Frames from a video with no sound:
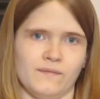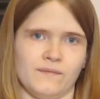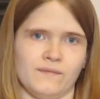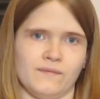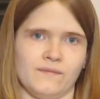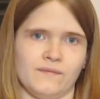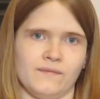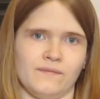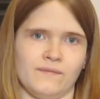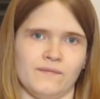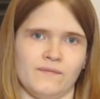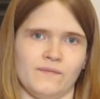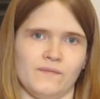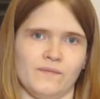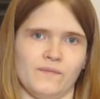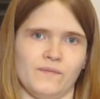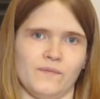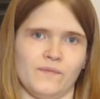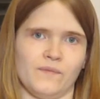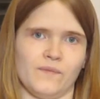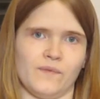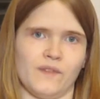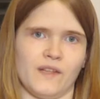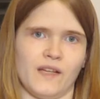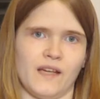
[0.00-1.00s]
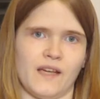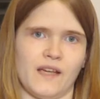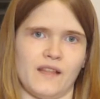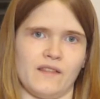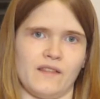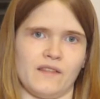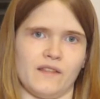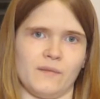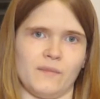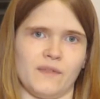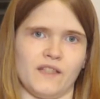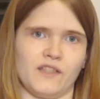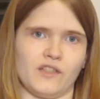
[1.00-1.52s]
and
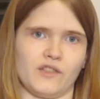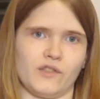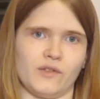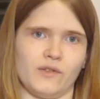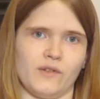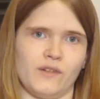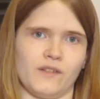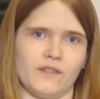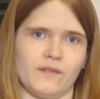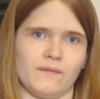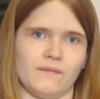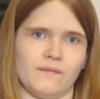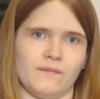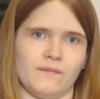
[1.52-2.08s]
the major 3rd,